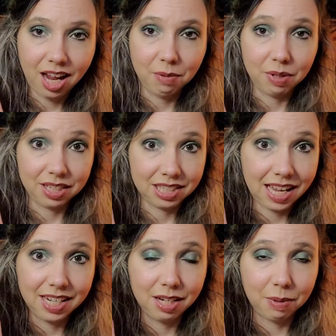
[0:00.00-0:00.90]
am
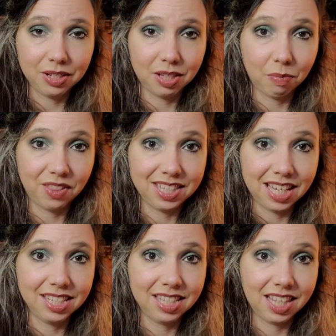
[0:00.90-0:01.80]
excited about some of the
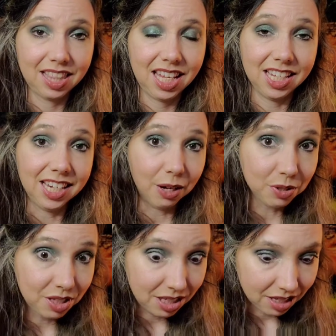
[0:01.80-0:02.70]
scents that they
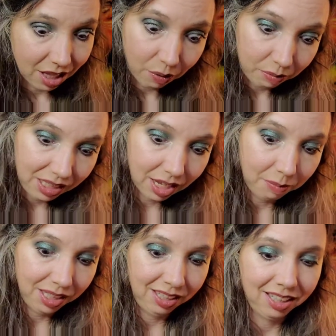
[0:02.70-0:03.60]
announced that would be
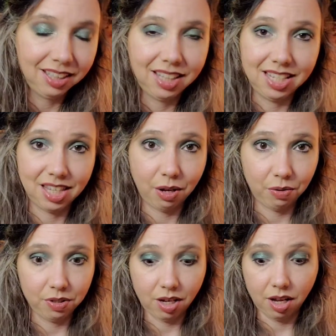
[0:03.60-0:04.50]
coming. They
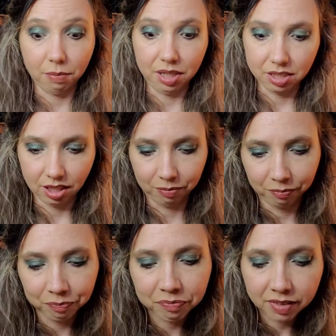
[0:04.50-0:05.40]
sound amazing.
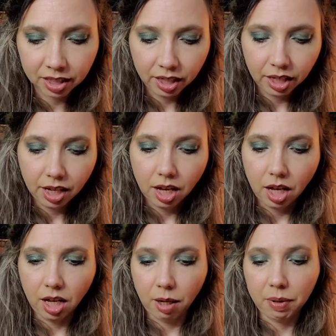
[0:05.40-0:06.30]

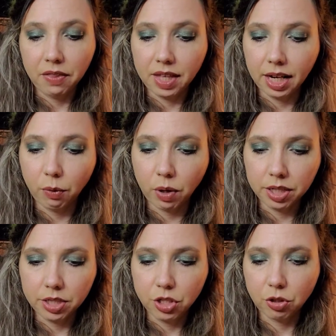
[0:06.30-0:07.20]
Um, and then I
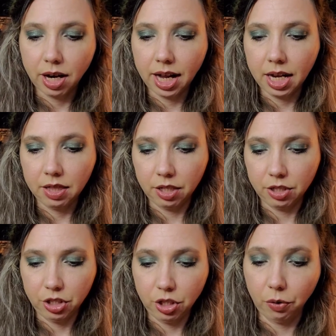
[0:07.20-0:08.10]
wanted to try their
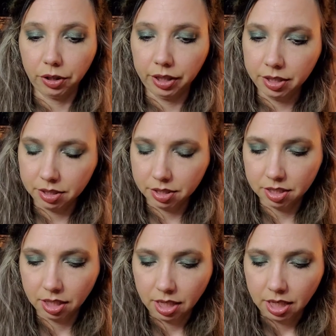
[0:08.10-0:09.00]
deodorant.
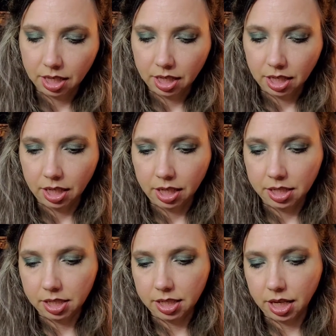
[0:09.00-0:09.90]
It
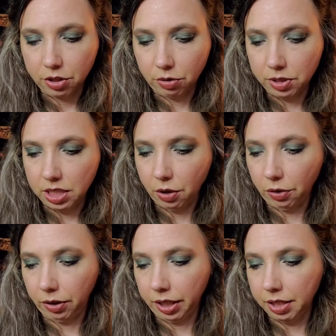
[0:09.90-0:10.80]
is a natural
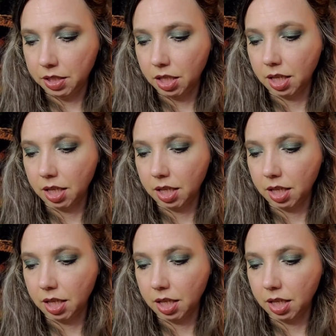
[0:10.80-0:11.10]
deodorant,